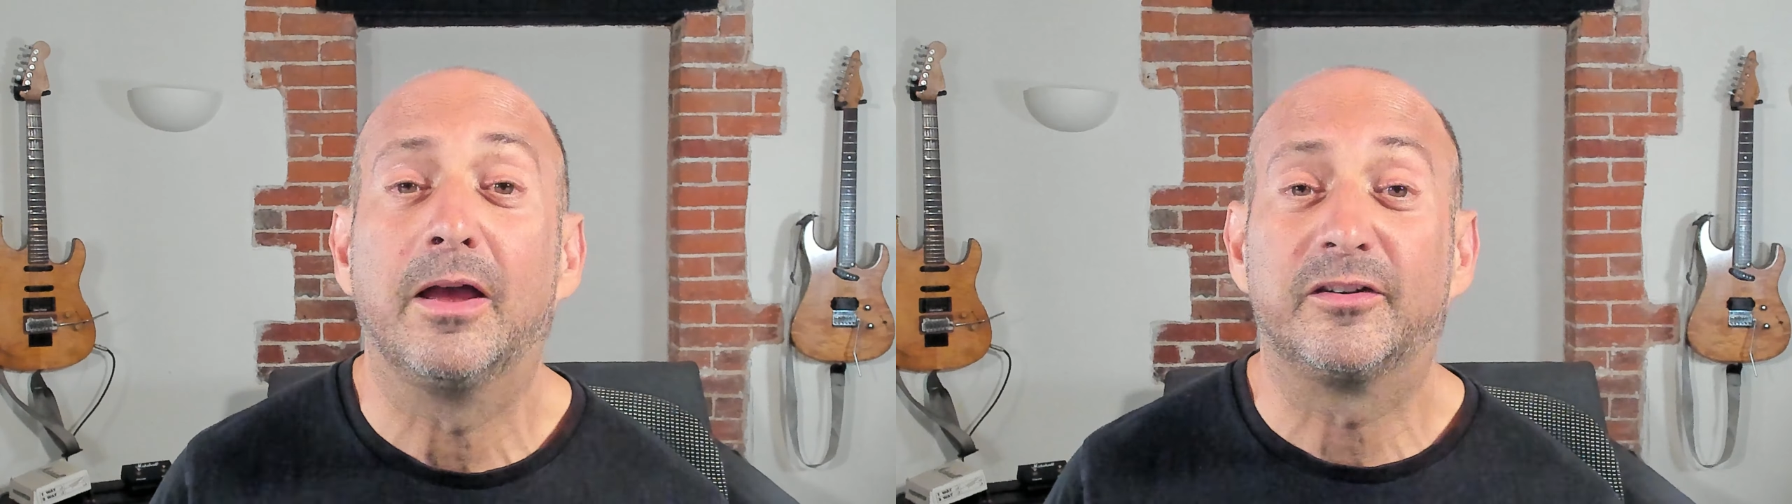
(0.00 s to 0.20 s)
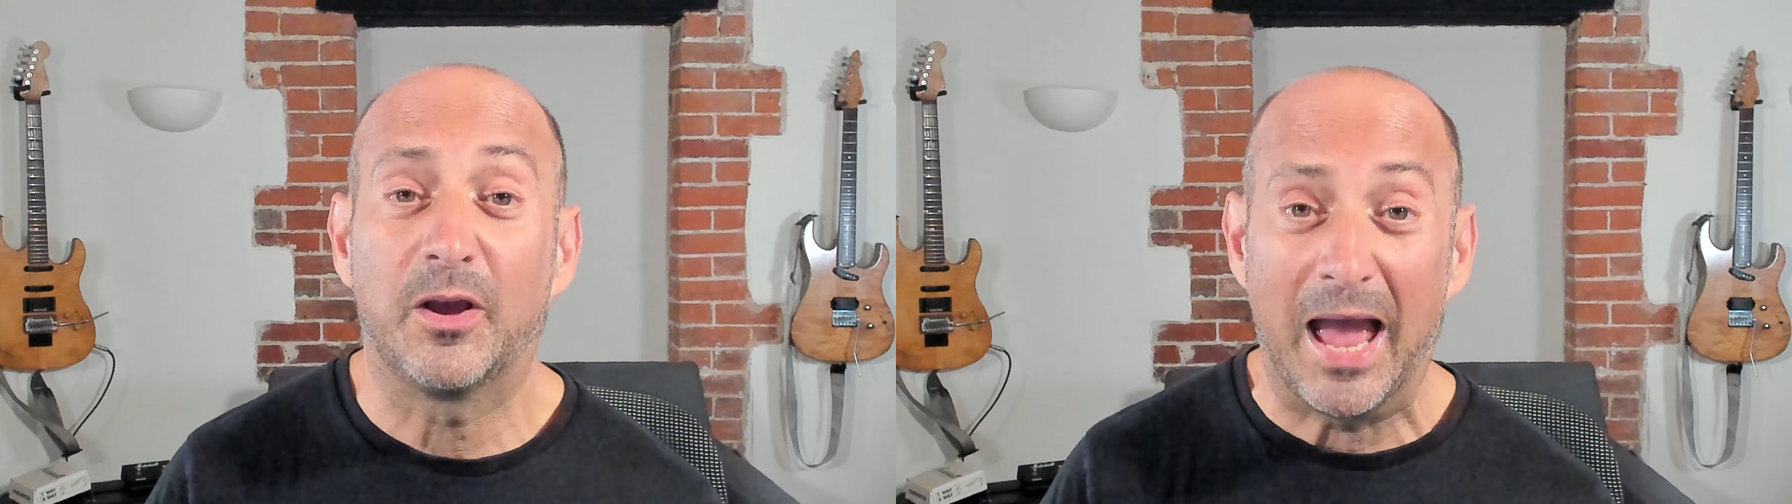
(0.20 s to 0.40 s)

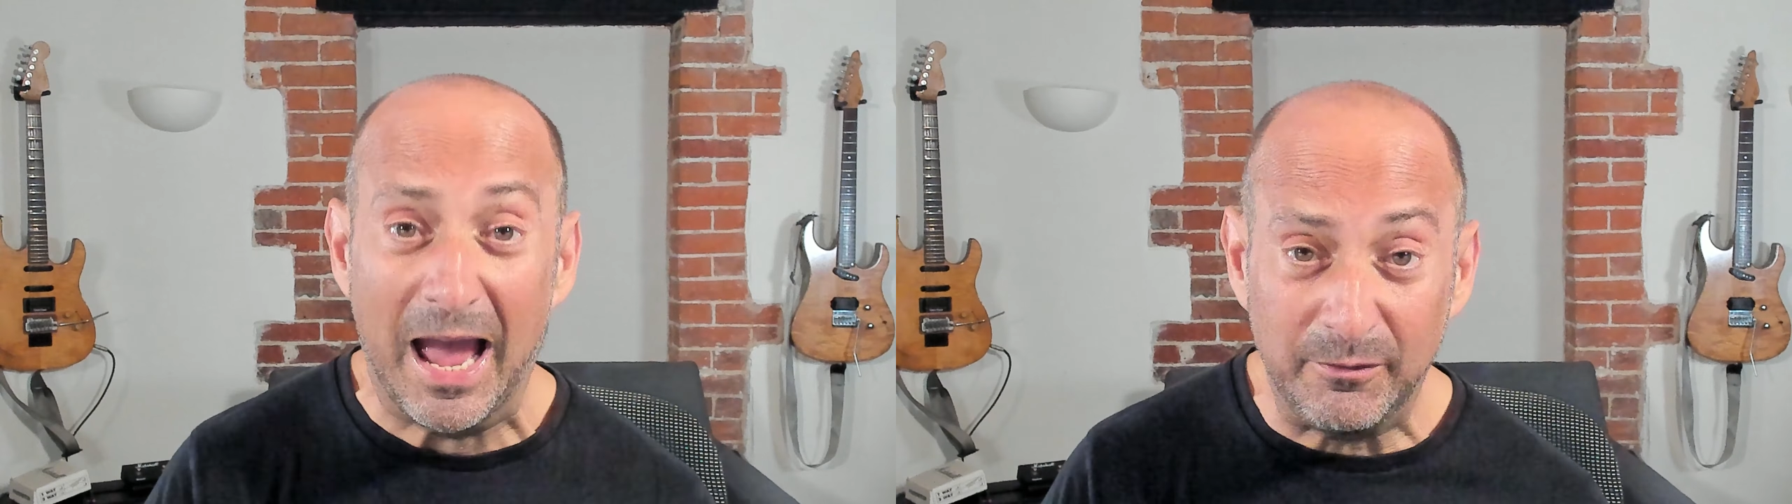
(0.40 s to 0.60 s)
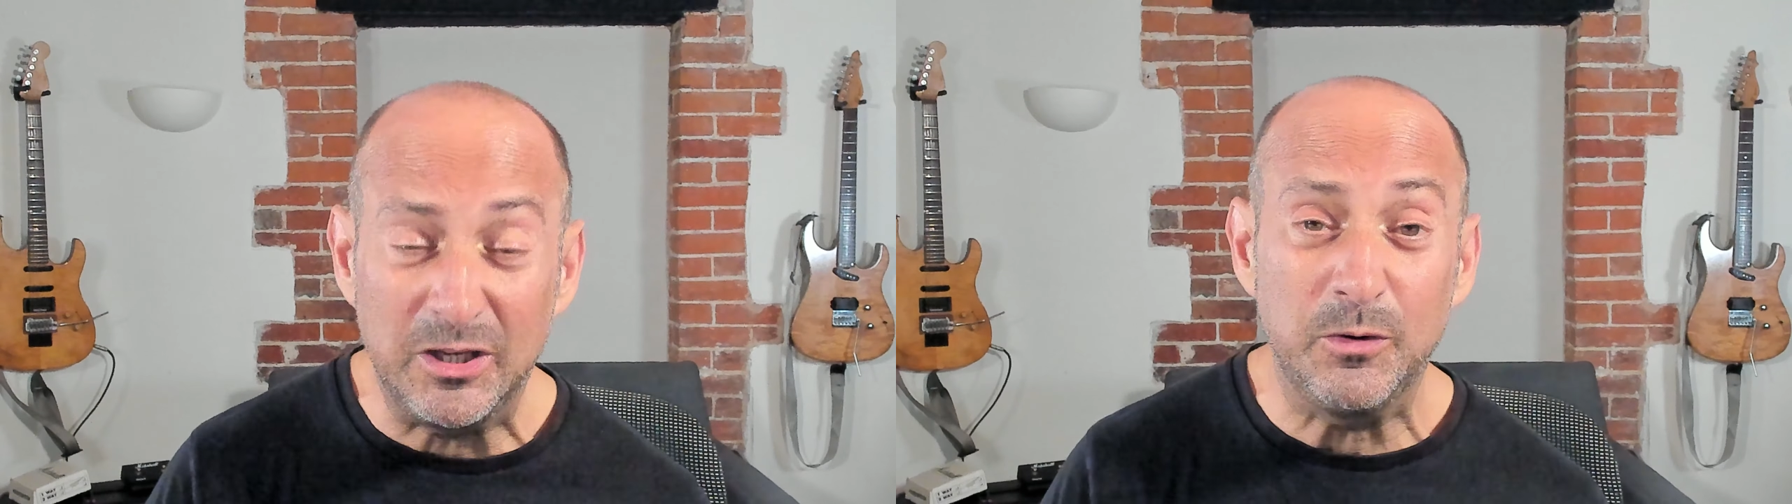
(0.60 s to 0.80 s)
So
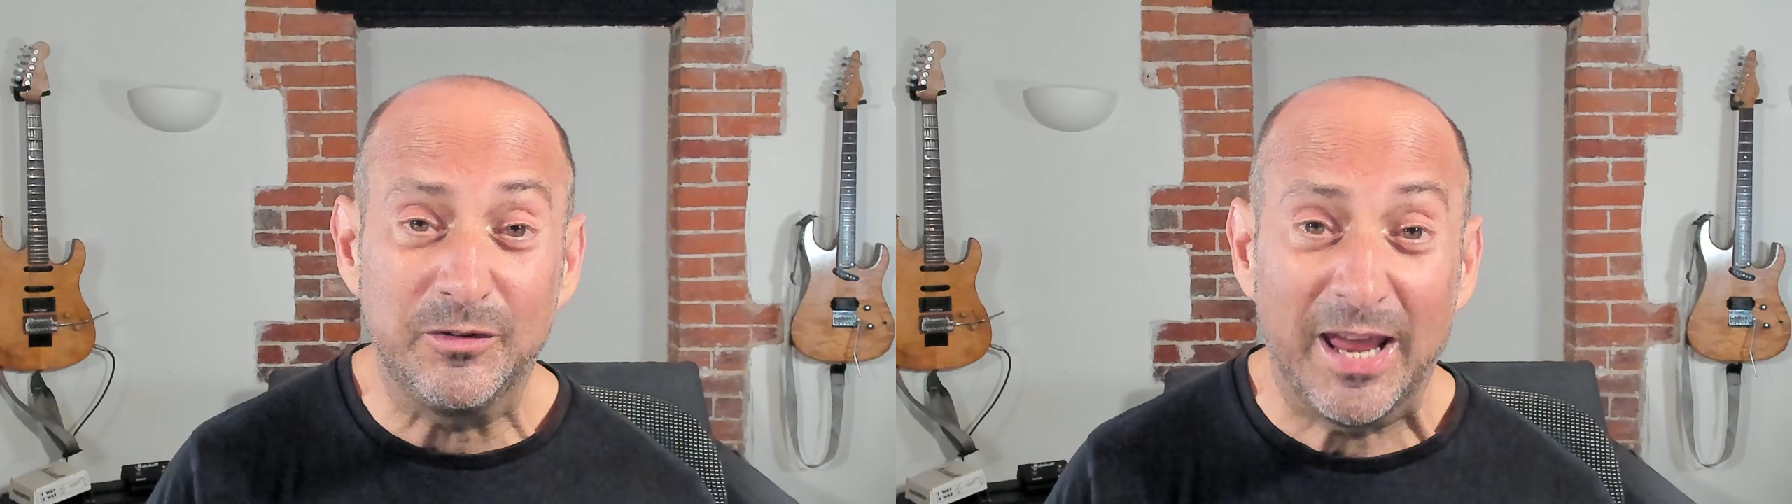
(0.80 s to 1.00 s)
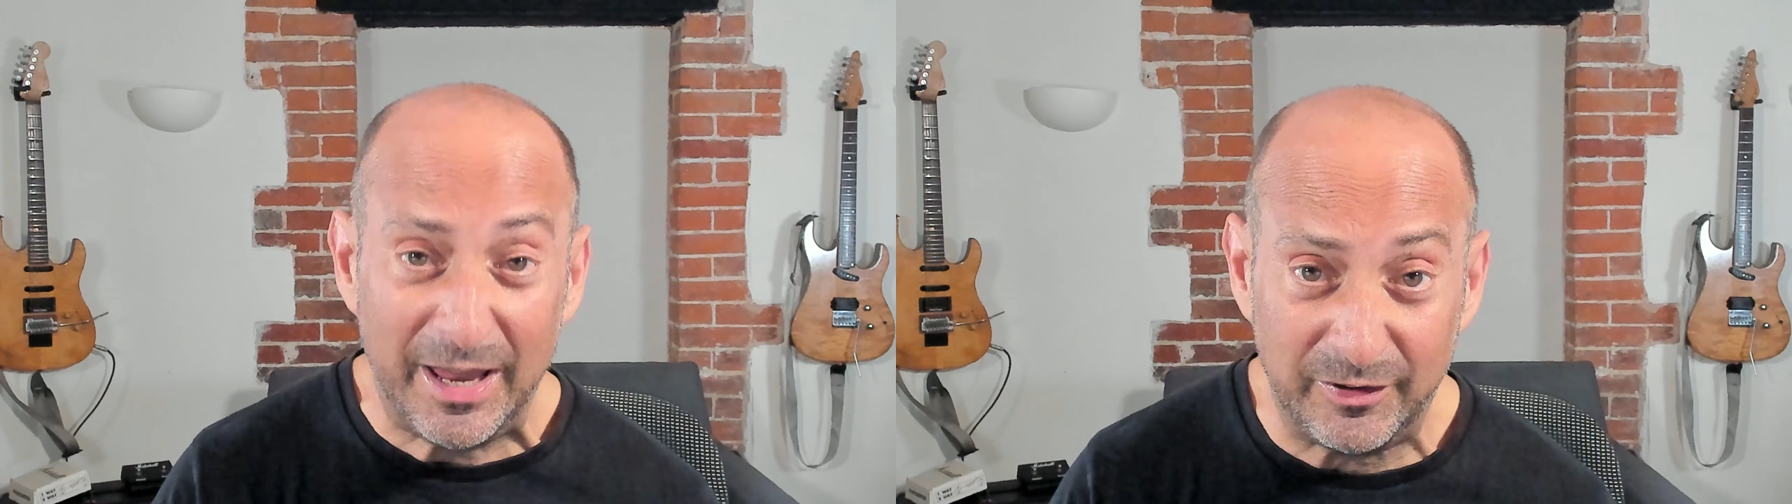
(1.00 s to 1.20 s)
how do you
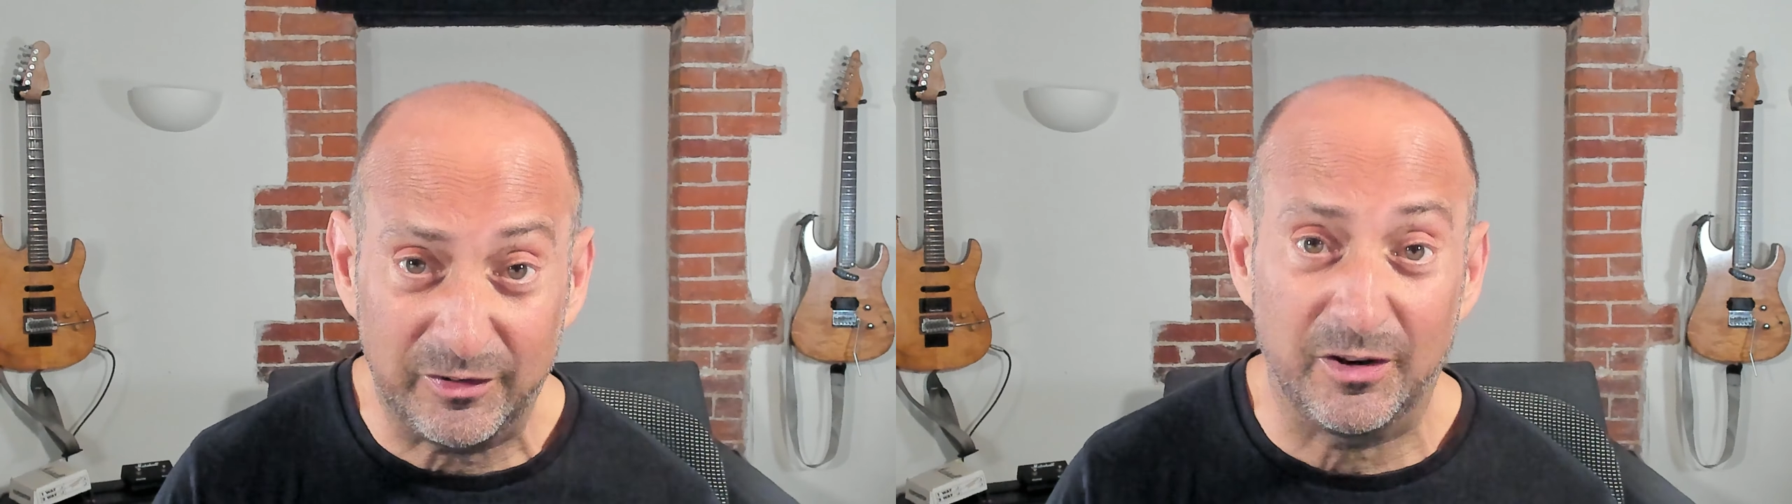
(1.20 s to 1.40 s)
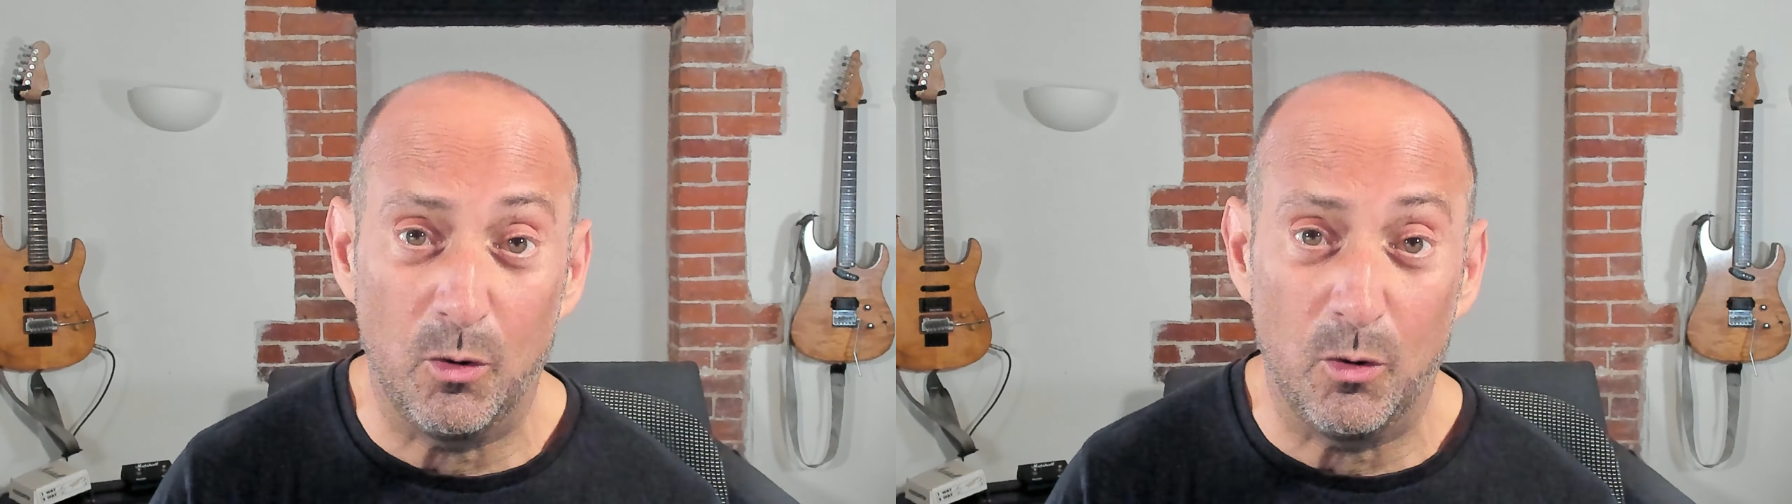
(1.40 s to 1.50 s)
test